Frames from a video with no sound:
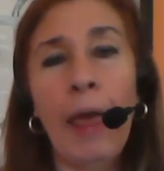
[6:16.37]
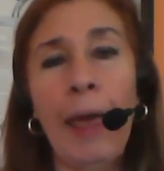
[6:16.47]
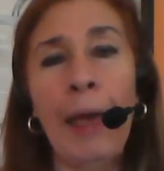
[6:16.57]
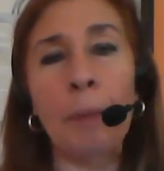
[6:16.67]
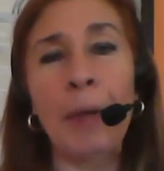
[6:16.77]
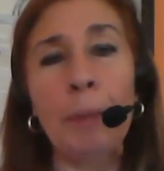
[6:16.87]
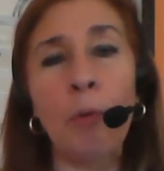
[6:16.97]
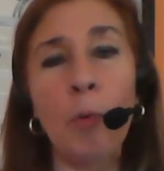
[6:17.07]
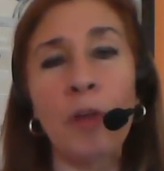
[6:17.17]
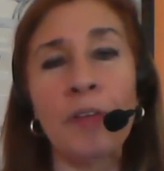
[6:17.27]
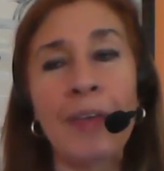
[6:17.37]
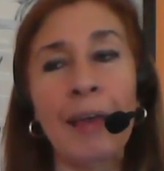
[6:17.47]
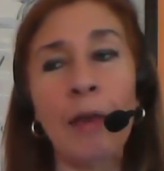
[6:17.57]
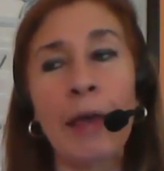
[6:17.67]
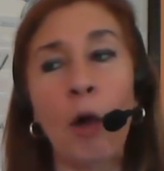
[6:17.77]
And people will
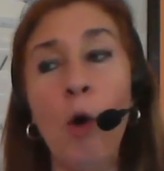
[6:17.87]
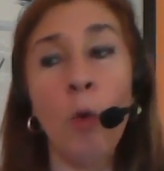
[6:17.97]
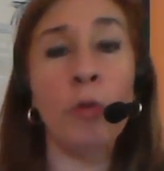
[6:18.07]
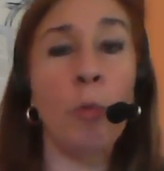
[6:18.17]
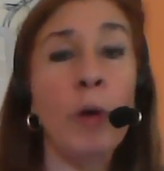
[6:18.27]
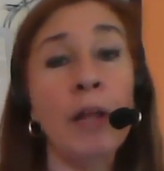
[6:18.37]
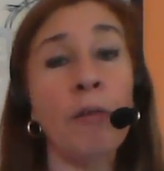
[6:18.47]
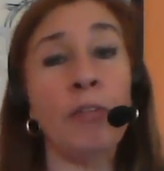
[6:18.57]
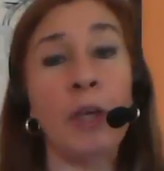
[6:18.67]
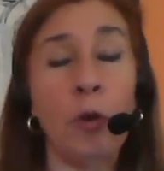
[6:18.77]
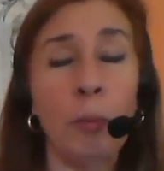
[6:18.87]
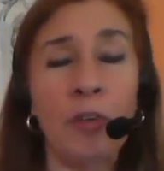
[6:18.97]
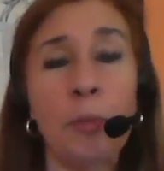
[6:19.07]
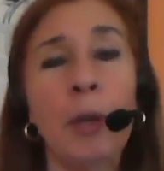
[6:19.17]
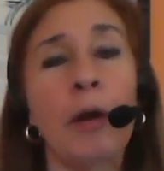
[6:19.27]
say, like, oh, the will of the
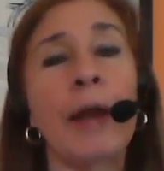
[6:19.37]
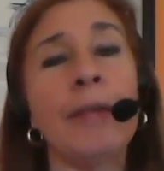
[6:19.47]
human spirit.